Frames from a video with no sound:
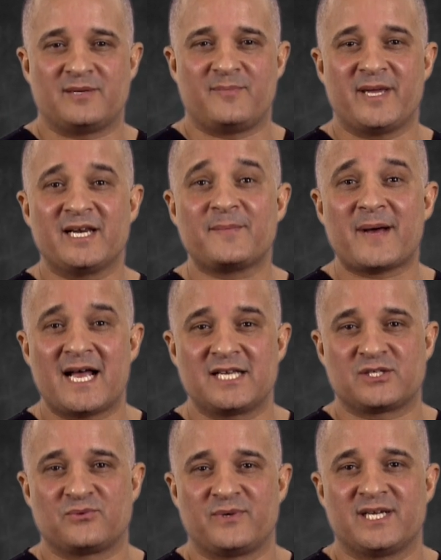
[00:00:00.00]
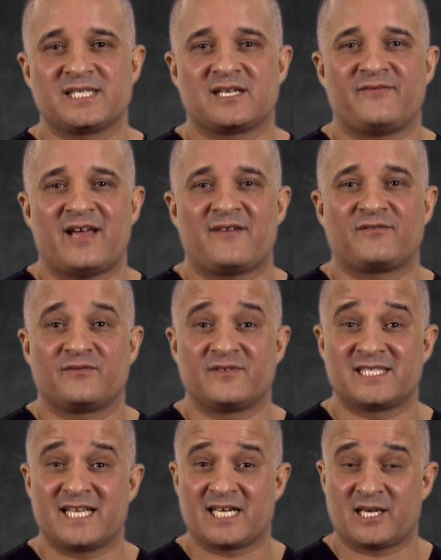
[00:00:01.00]
to minimize the risk of after
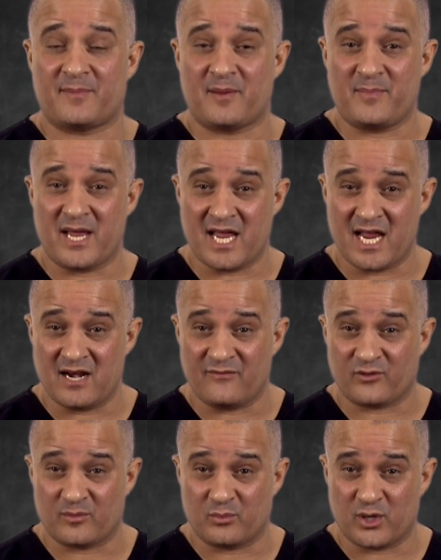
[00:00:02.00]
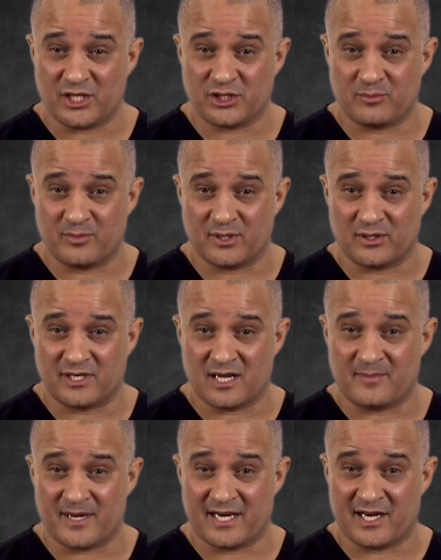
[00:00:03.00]
vasectomy pain from pressure
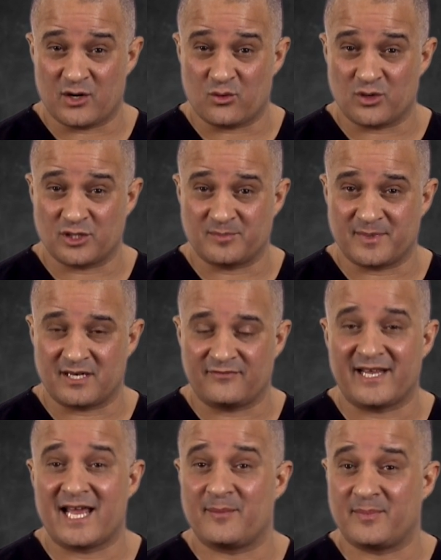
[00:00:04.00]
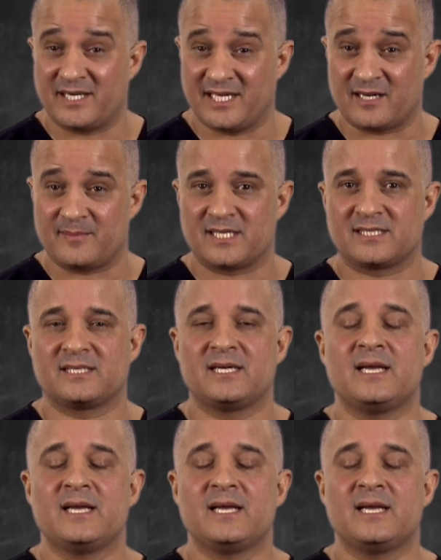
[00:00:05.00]
buildup and engorgement of the epididymis.